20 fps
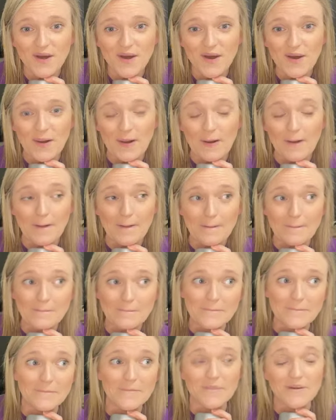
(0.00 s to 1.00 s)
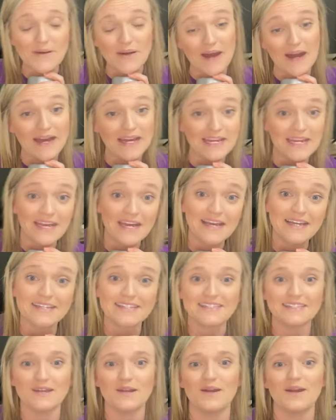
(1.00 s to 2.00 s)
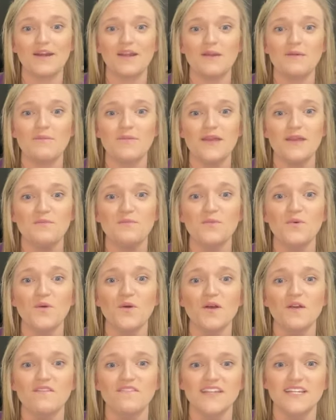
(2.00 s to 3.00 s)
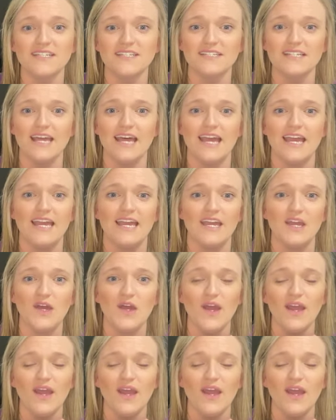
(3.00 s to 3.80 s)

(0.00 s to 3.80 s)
um, products are going to be more of this like